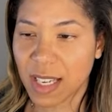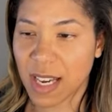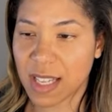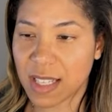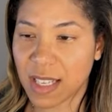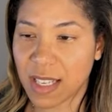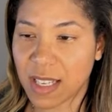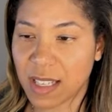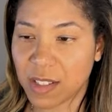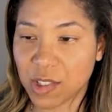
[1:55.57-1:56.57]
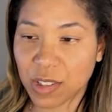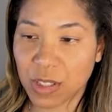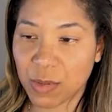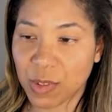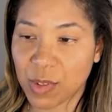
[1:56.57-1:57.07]
And then additionally,
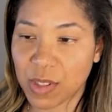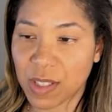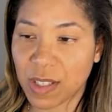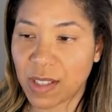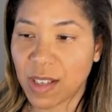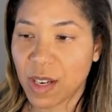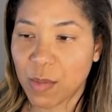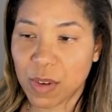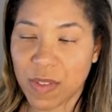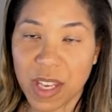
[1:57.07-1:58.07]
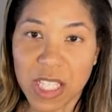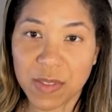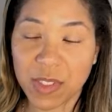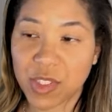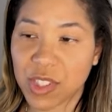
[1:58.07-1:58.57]
we're using one of the
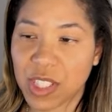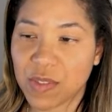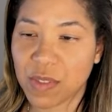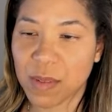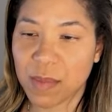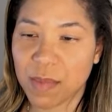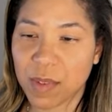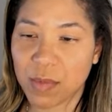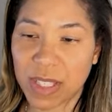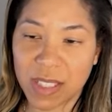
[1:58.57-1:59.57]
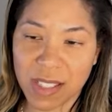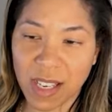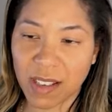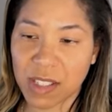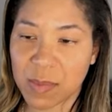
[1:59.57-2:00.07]
SVGs from the radix icons